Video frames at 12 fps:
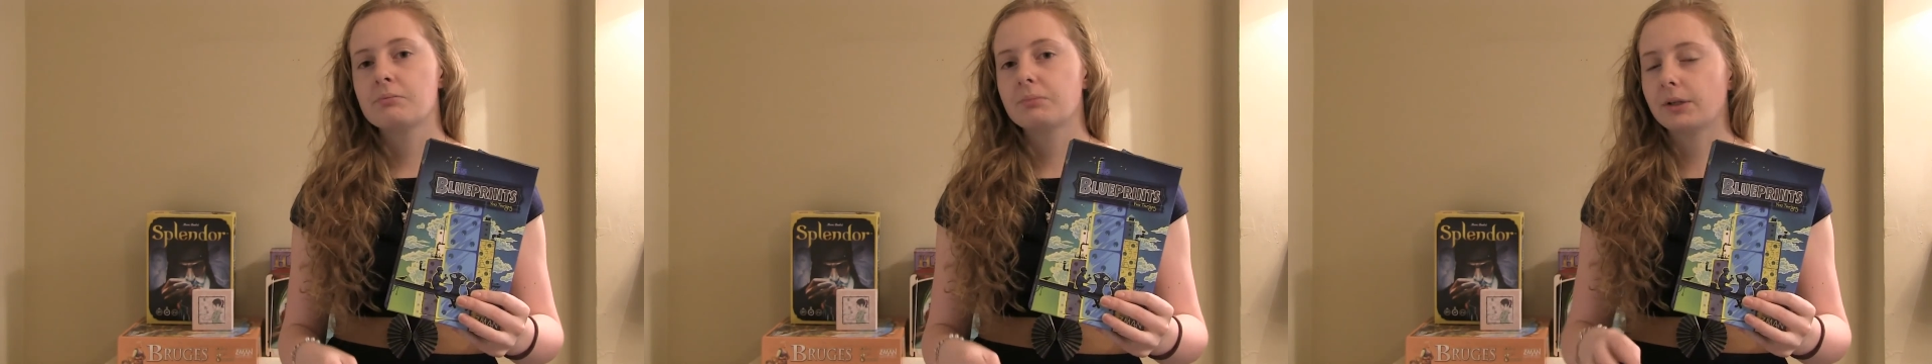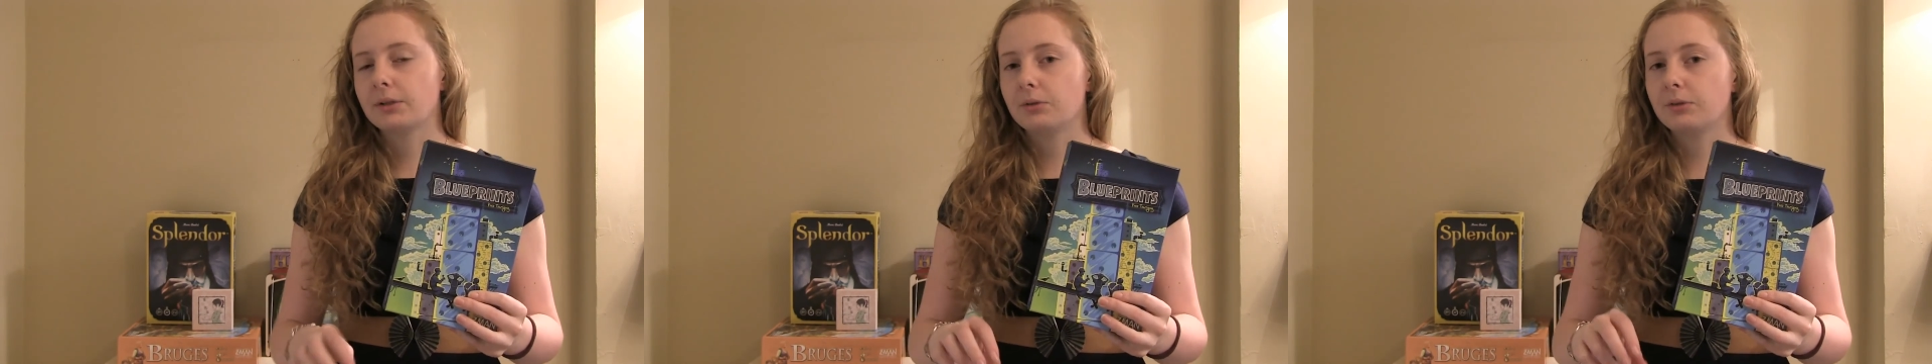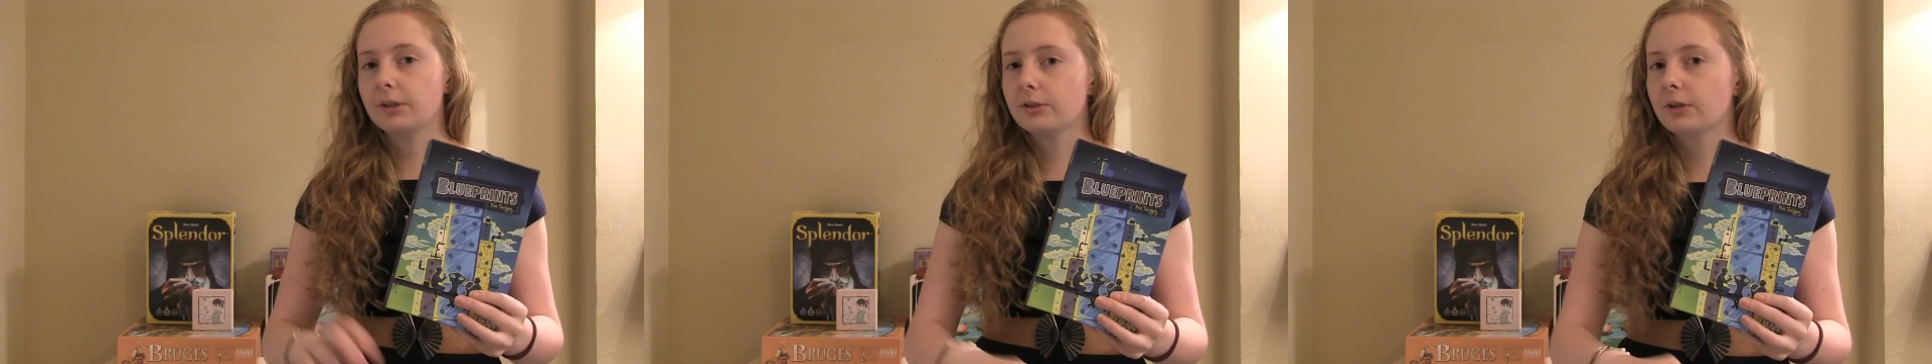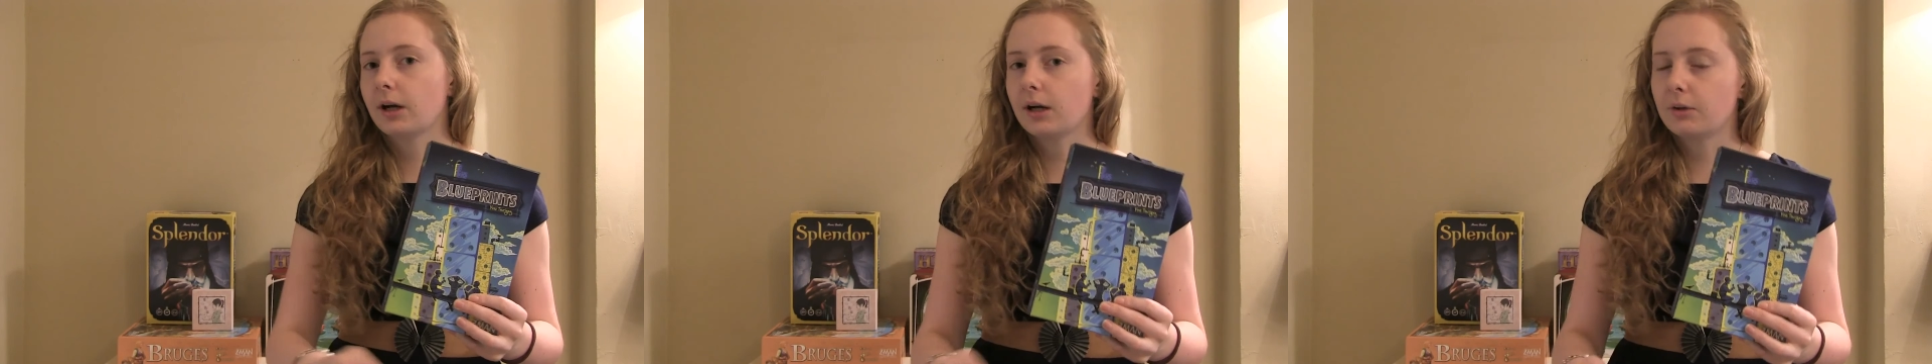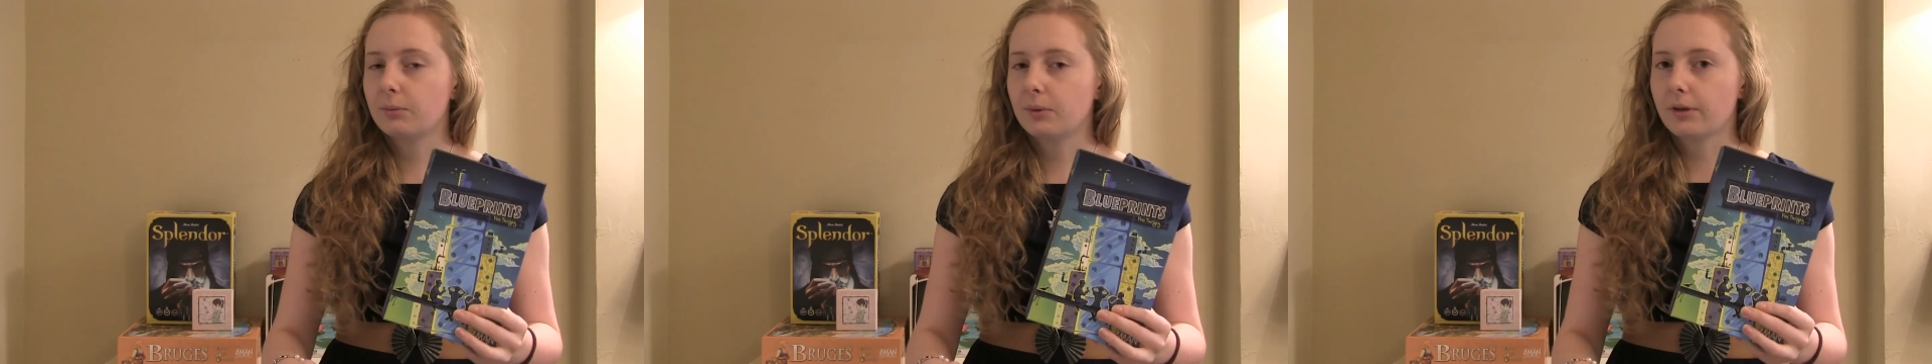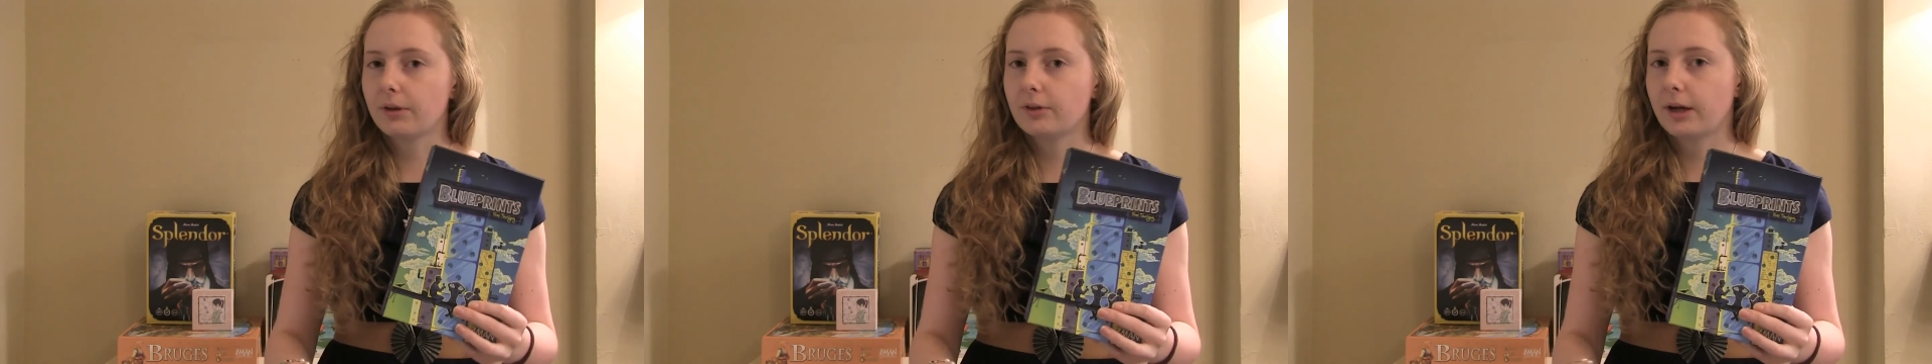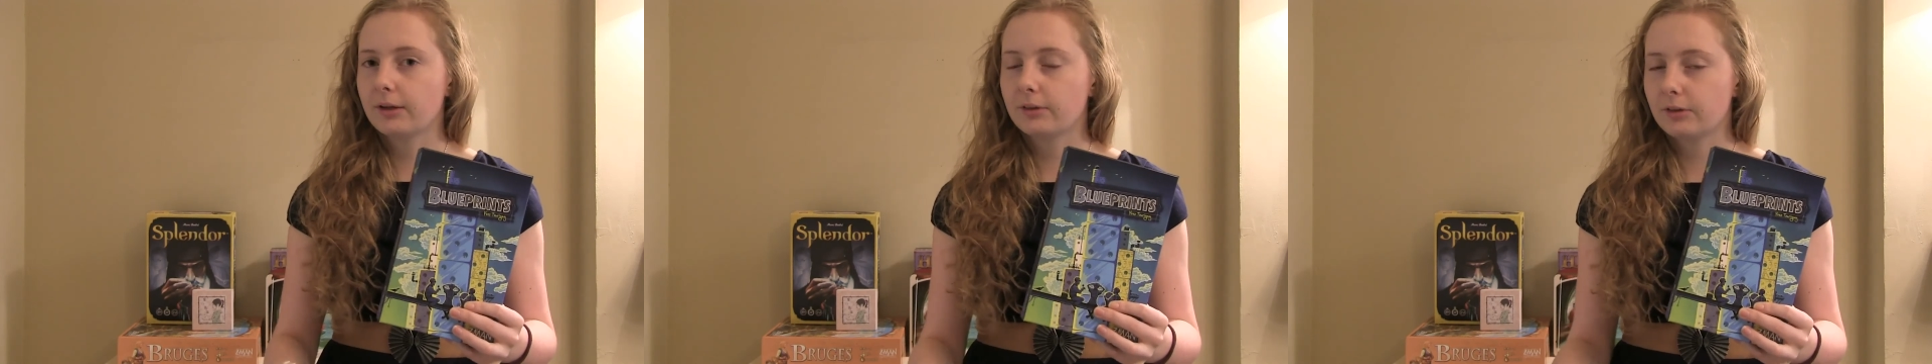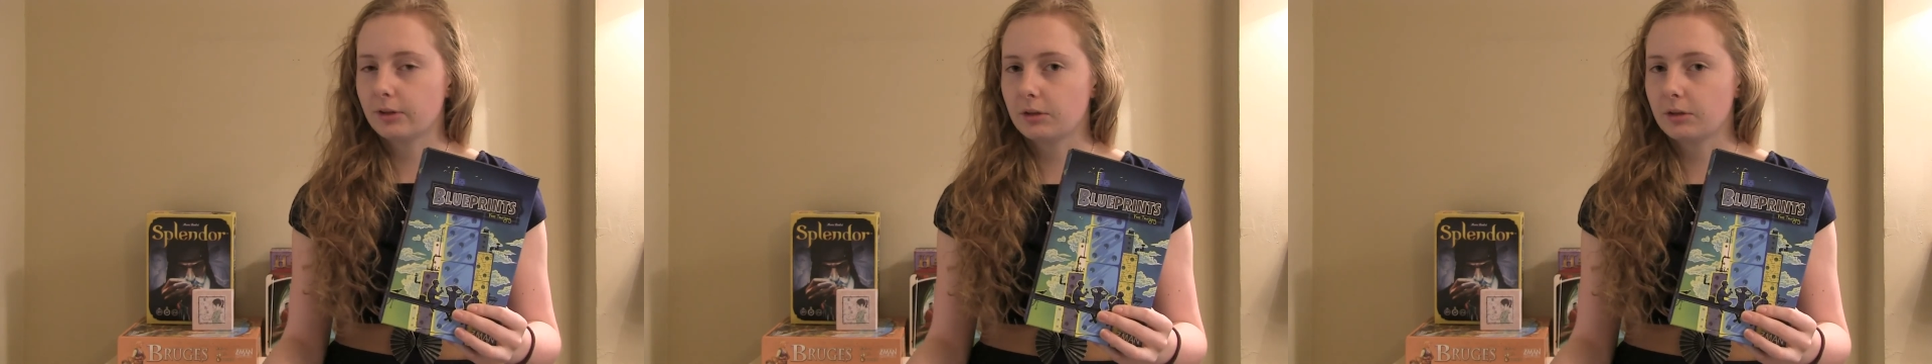but you discard one of the dice that's